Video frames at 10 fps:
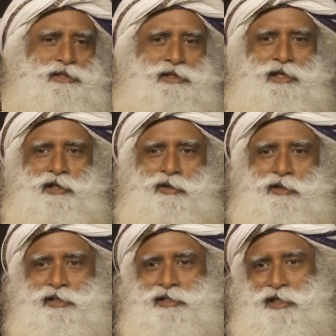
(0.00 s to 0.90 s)

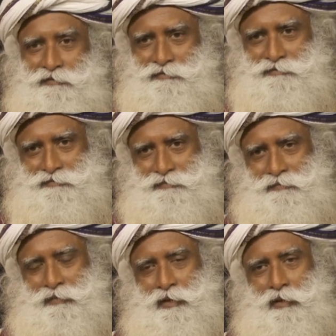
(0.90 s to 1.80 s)
idiotic stuff.
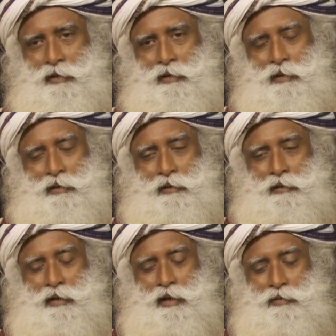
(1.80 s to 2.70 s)

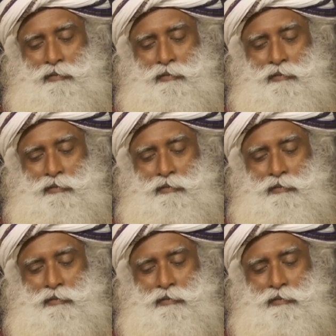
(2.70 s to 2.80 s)
Now